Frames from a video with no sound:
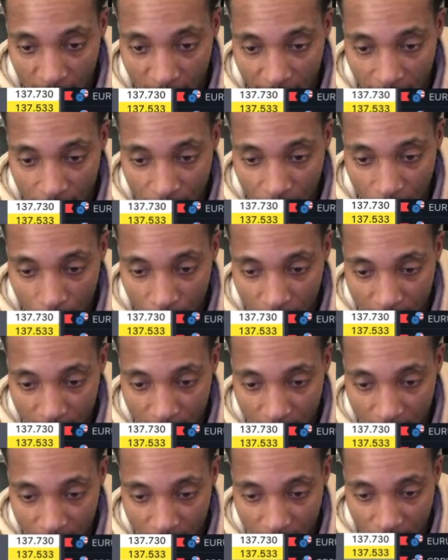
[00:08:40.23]
now turn
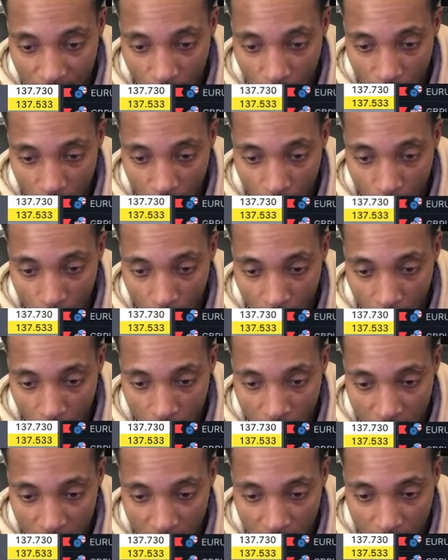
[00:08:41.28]
resistance for a lower low
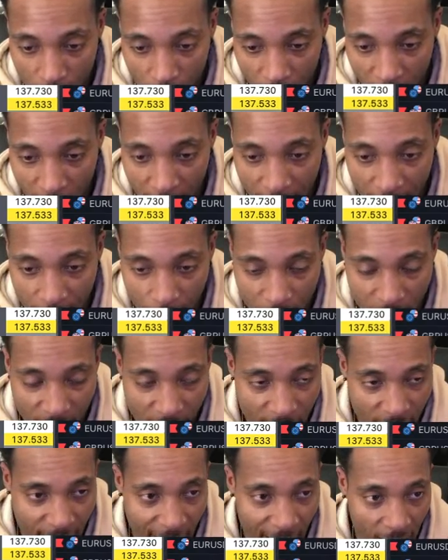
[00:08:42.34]
to be created, which is
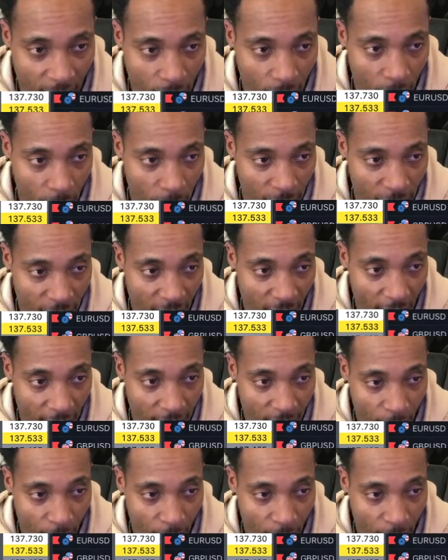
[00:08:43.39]
exactly what we've gotten.